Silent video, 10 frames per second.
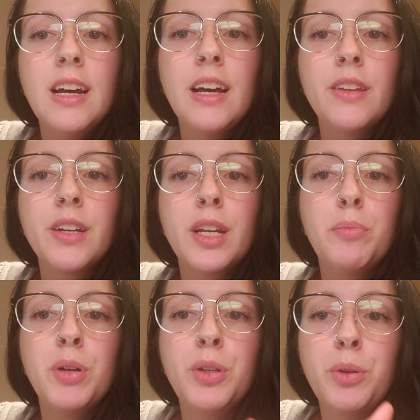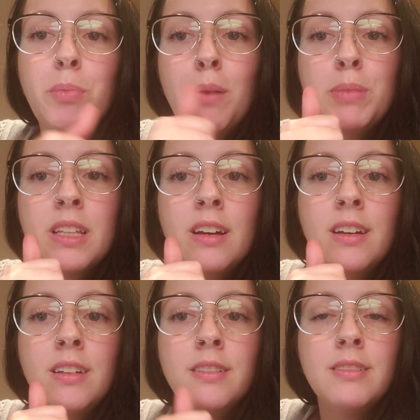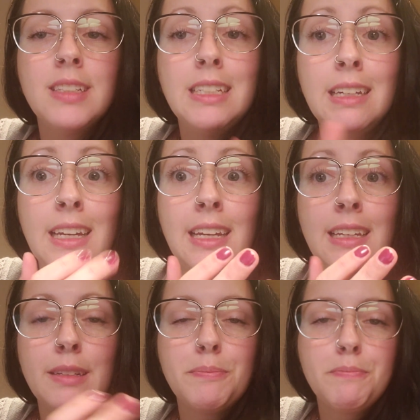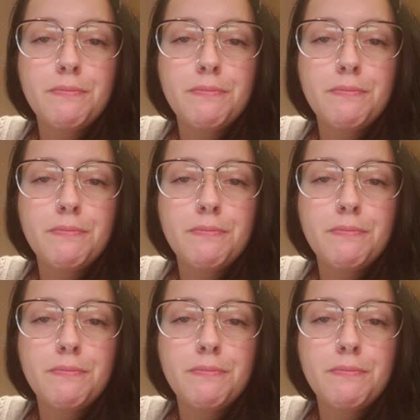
They're going to put new bumps on. Yay.